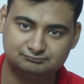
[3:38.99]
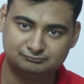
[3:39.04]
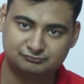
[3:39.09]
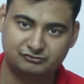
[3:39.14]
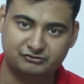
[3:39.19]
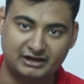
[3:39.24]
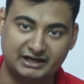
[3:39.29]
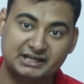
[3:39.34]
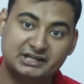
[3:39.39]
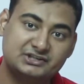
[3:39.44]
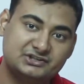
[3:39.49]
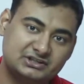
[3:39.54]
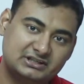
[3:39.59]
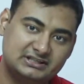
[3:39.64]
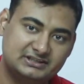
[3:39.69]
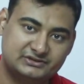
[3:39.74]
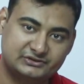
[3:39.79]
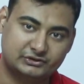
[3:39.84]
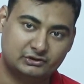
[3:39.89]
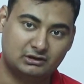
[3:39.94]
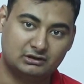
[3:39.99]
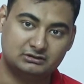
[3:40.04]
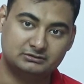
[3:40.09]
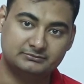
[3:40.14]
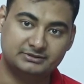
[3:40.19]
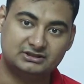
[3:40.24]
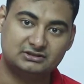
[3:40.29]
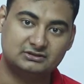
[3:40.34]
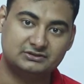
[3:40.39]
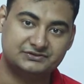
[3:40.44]
financially strong,
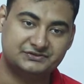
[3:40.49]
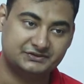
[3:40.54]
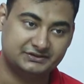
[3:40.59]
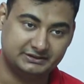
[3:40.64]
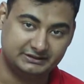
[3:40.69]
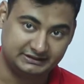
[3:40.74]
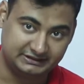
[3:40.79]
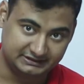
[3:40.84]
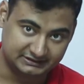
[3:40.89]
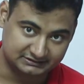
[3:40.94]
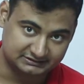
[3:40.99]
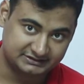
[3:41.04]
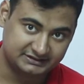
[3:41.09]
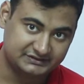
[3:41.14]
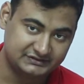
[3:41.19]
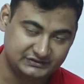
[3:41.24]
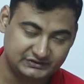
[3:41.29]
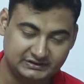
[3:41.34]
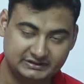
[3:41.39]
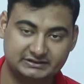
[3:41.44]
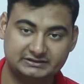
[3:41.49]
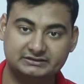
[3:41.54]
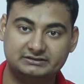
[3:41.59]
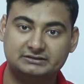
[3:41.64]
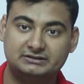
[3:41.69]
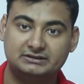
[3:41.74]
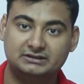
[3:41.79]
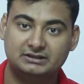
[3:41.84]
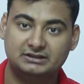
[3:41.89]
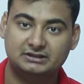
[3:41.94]
because in this year,